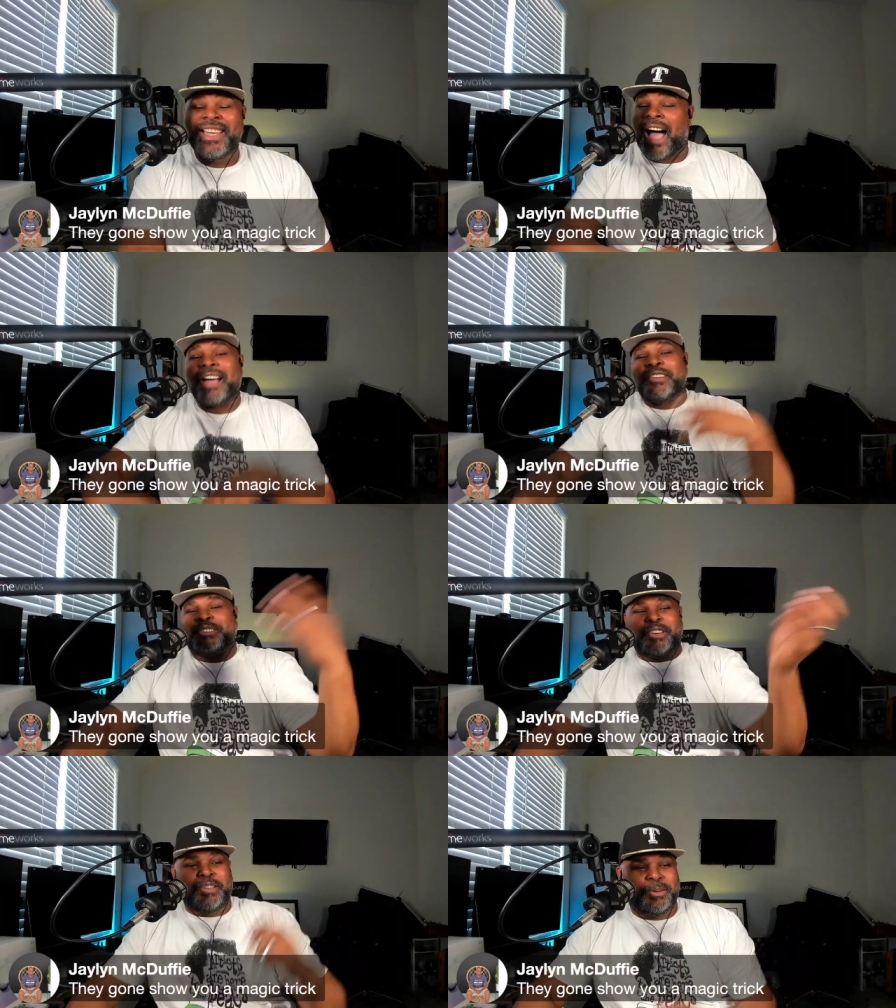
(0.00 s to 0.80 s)
I can
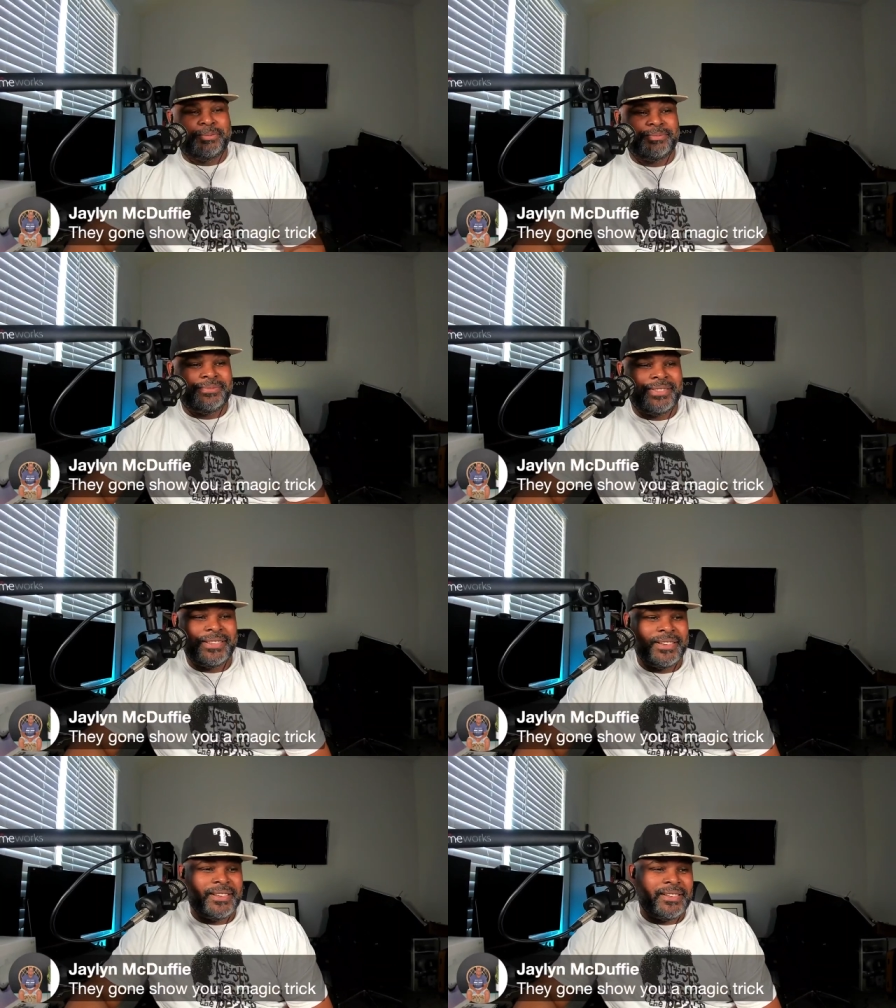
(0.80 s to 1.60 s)
assure
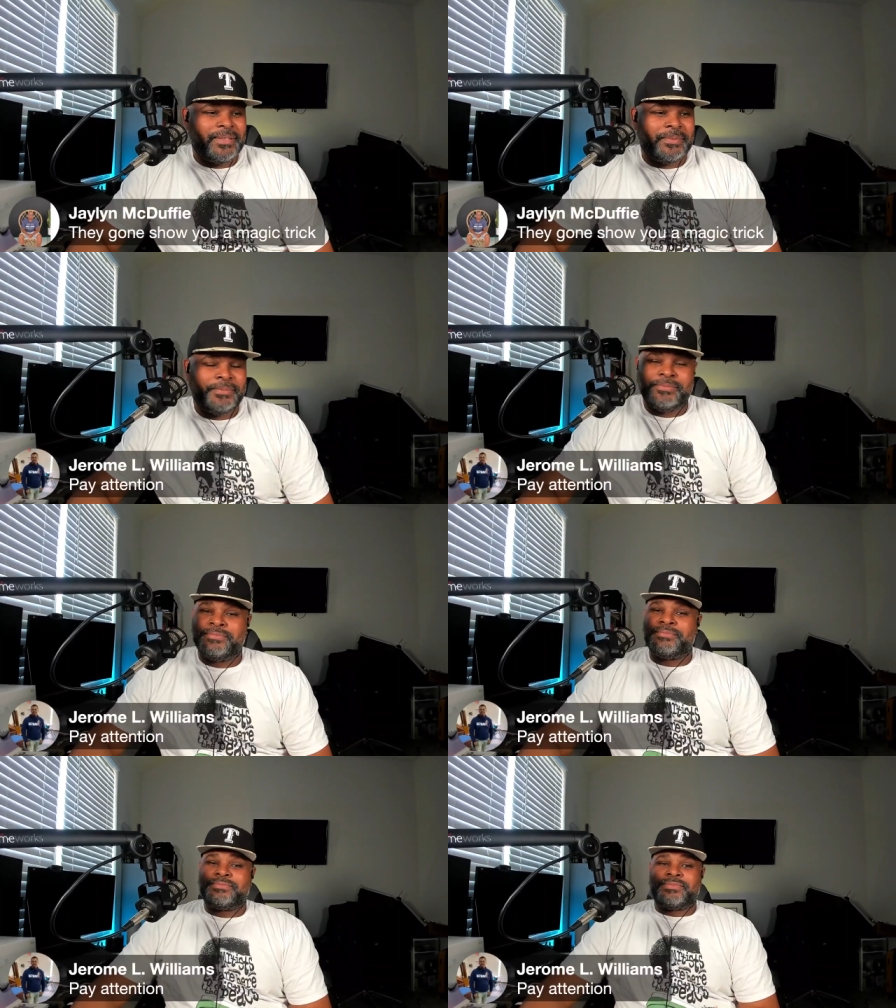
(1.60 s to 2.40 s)
you.
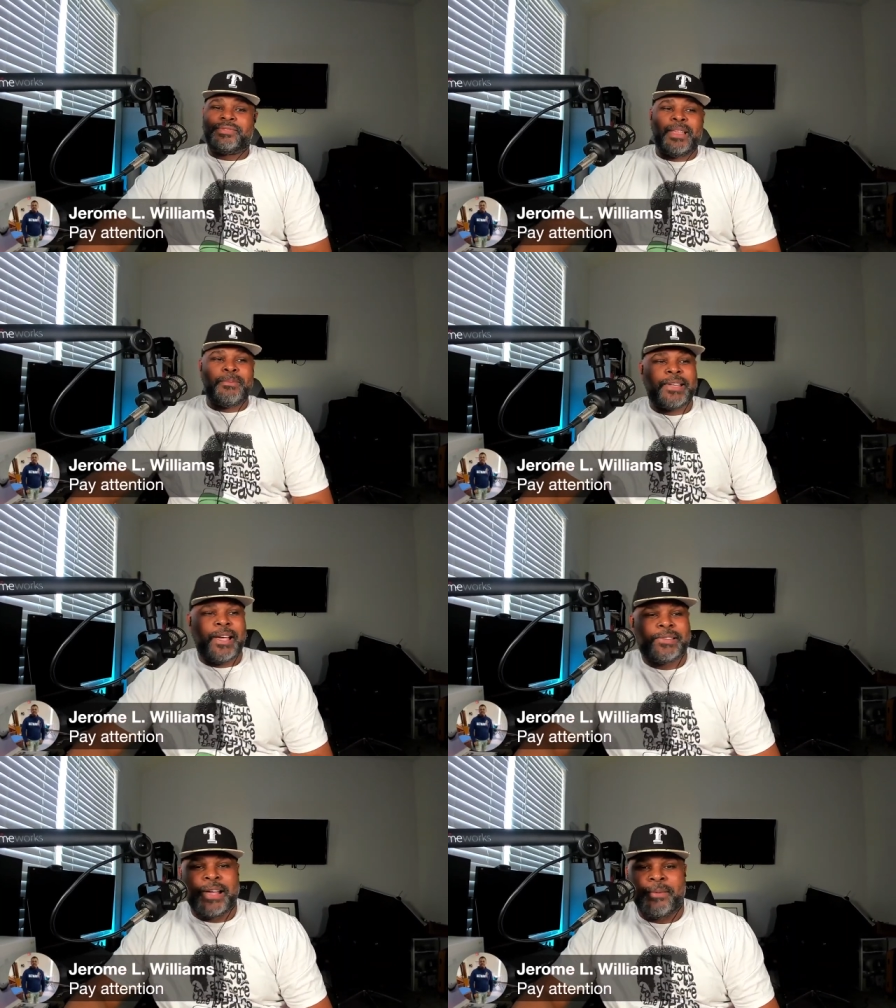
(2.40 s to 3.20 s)
Let me tell
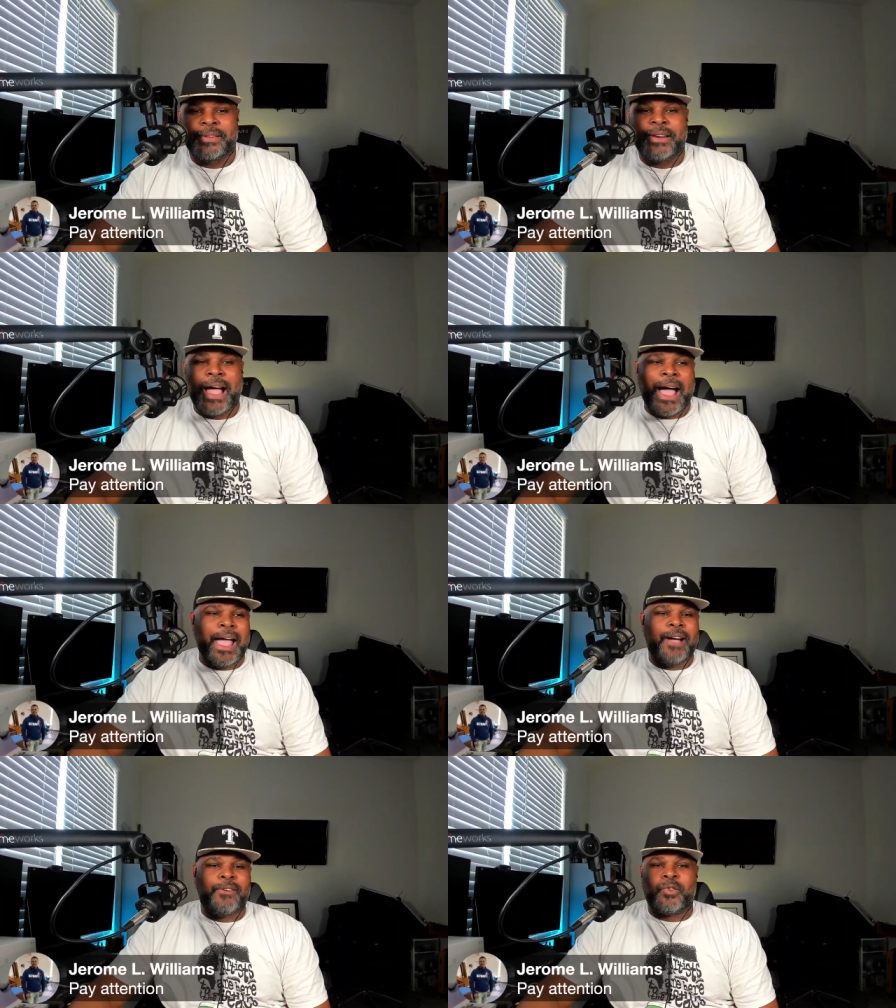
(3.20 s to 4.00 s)
you something. I
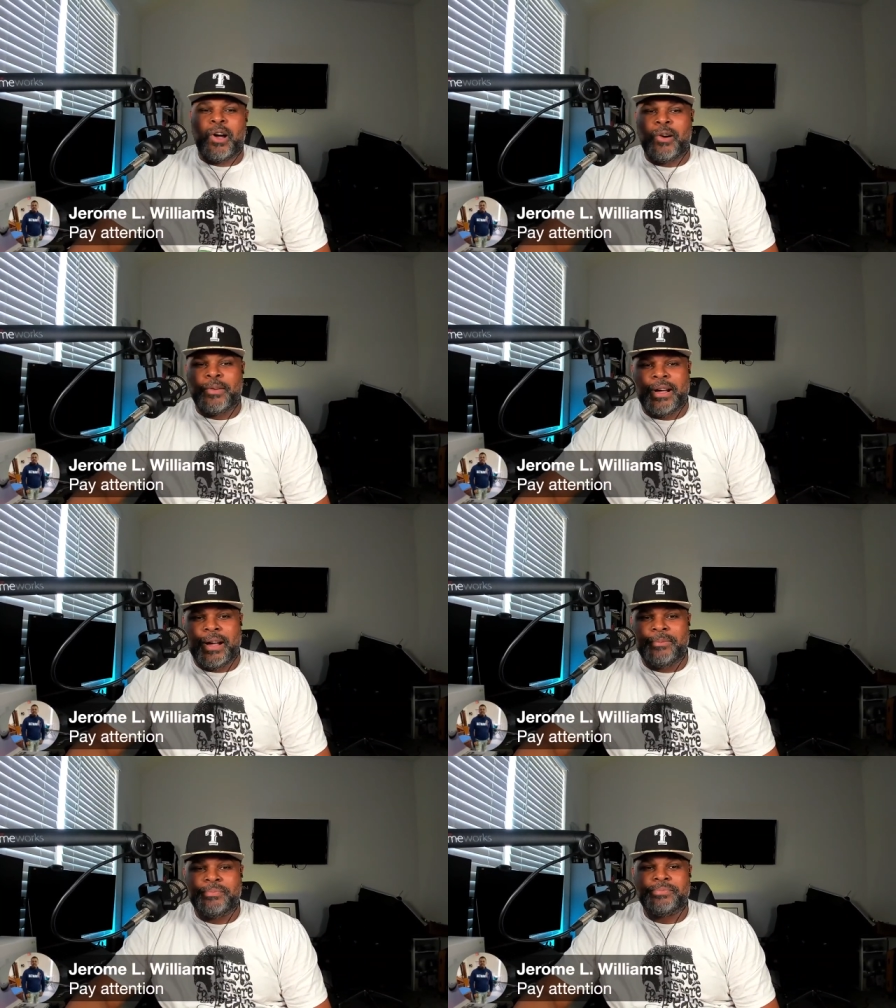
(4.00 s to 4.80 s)
have grown
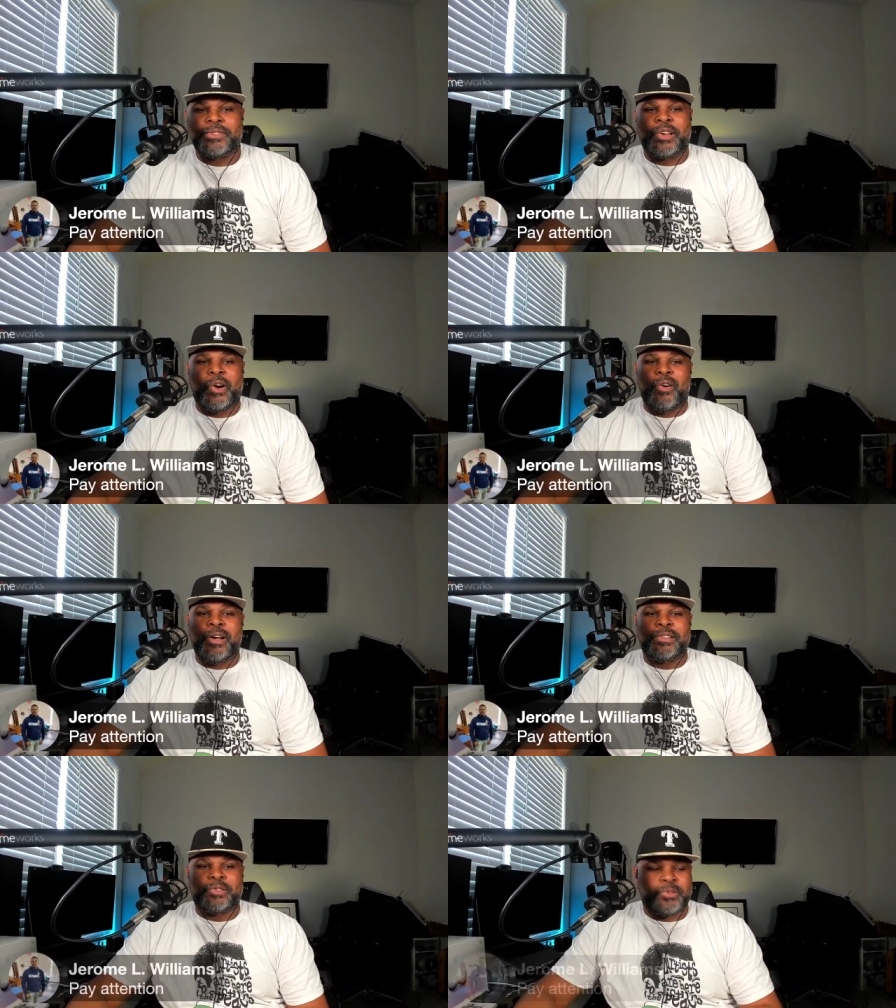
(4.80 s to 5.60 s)
up
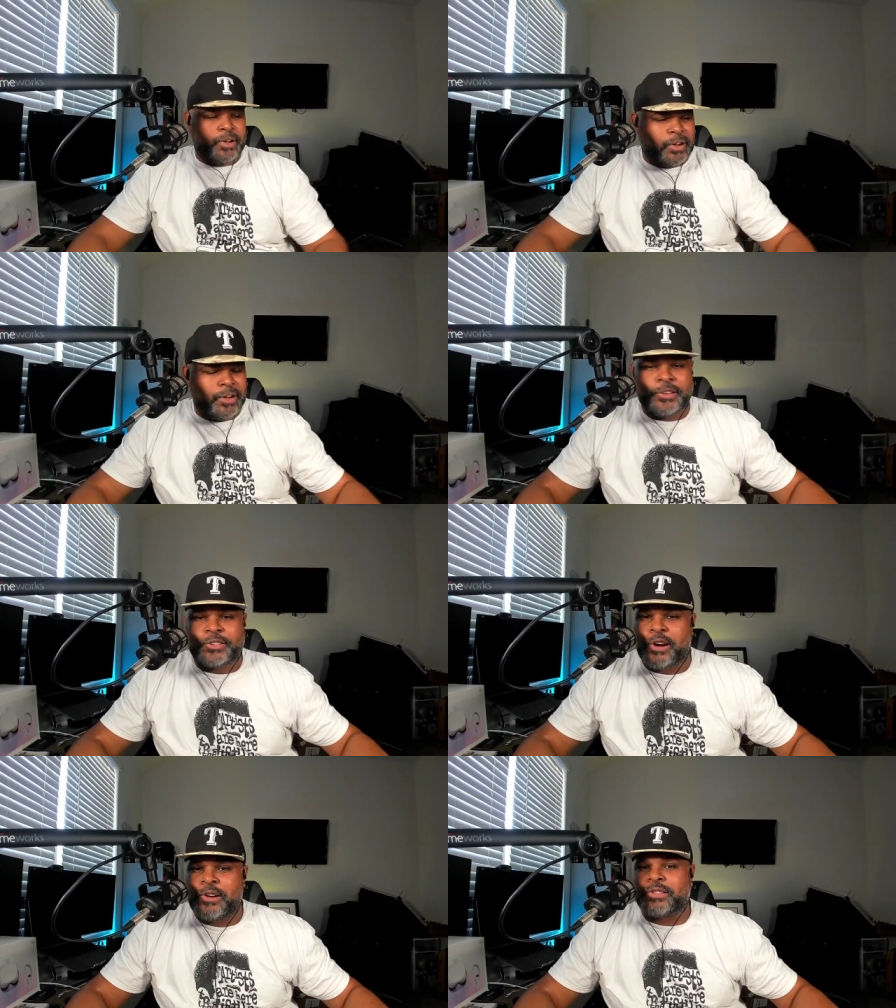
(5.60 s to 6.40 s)
going to hood
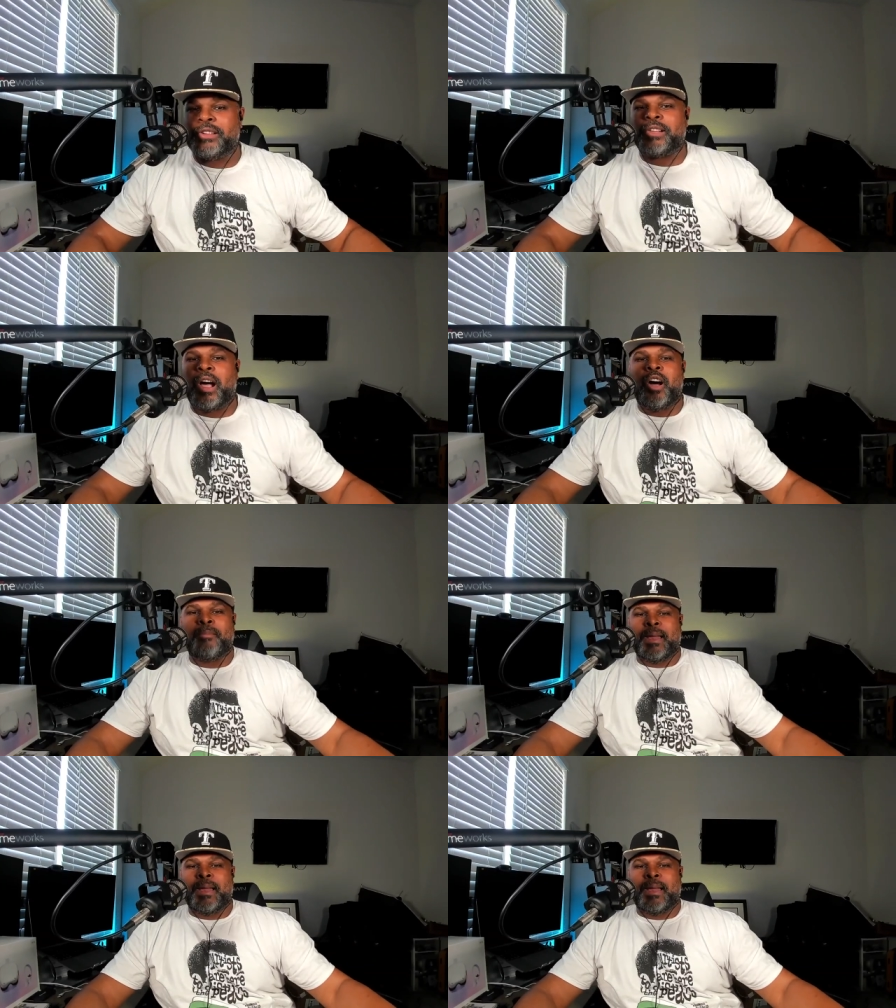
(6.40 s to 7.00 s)
churches all my